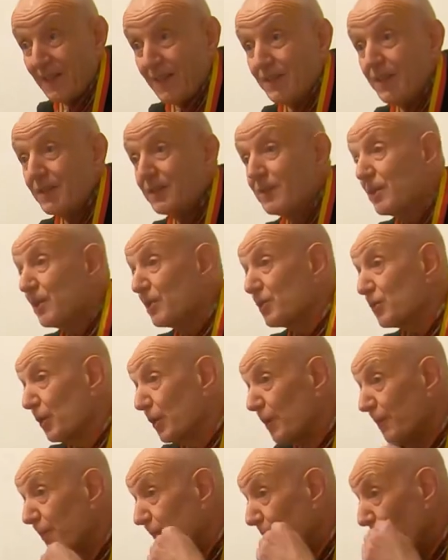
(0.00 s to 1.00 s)
These are the
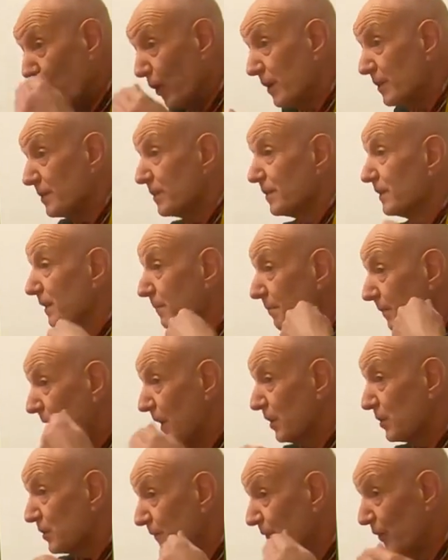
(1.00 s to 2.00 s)
sort of voices, the
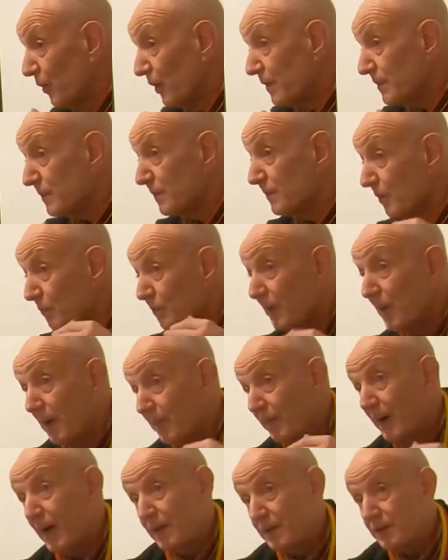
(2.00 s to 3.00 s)
Manx voices that we
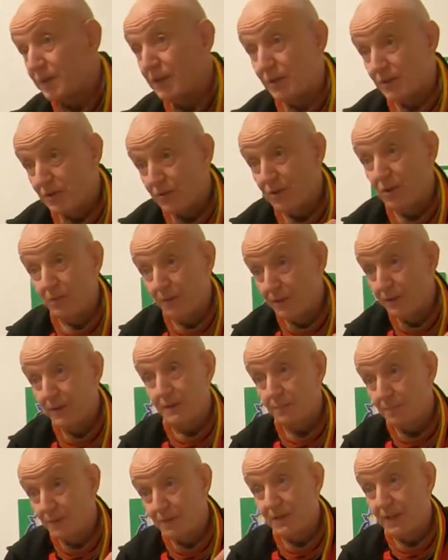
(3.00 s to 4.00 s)
have access to in
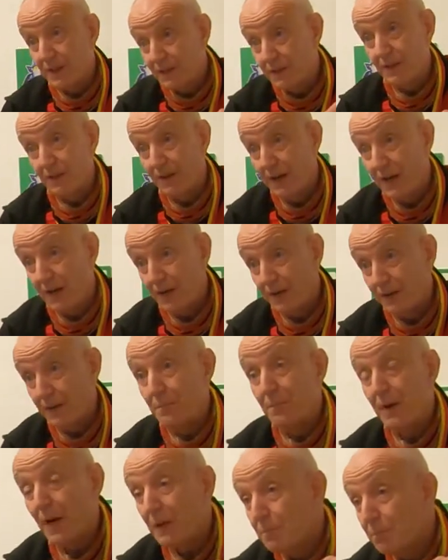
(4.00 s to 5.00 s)
this particular island. A
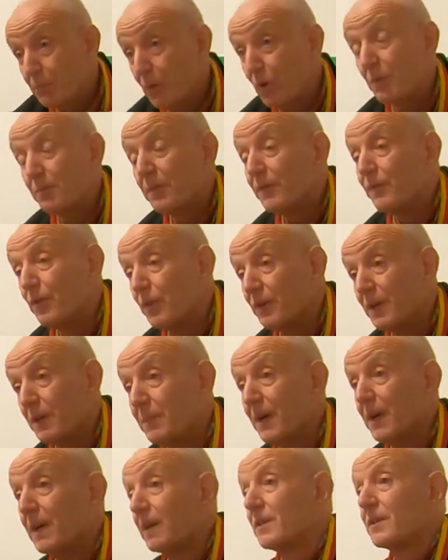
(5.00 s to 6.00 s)
man born before the
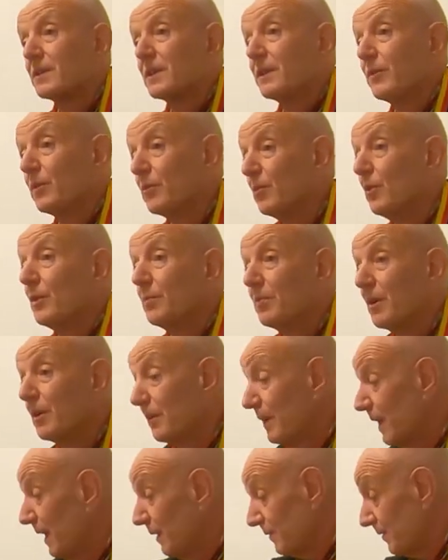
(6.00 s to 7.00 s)
American Civil War
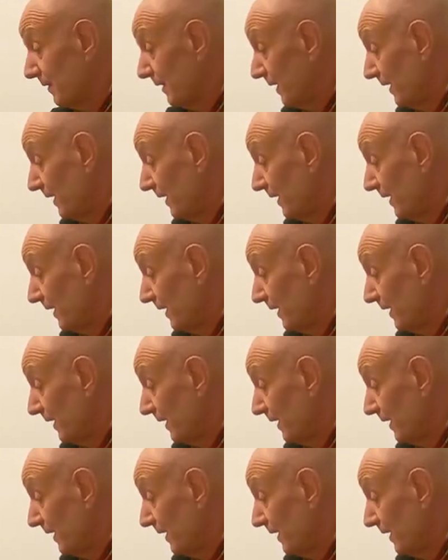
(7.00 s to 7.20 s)
broke out.